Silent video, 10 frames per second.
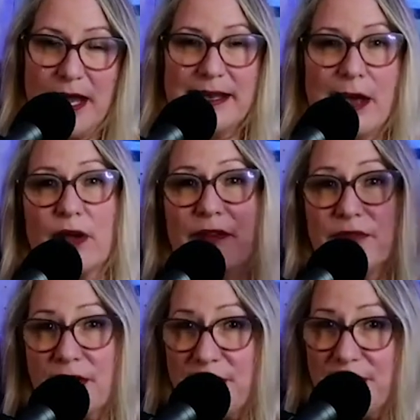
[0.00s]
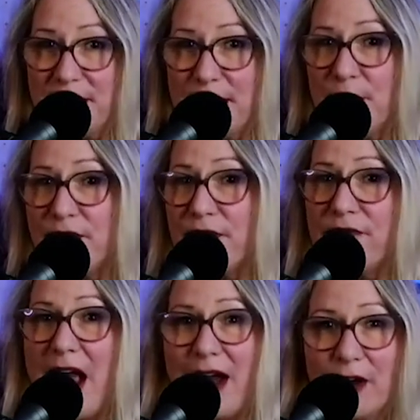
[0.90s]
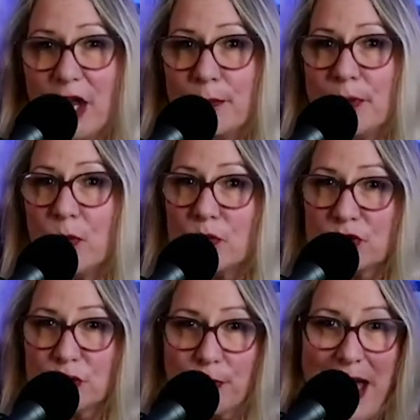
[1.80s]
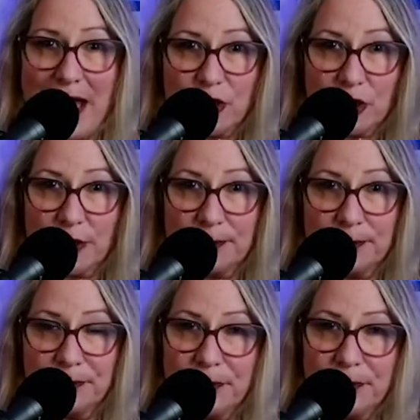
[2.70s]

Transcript: Now, if the theme of the fire element was your passion,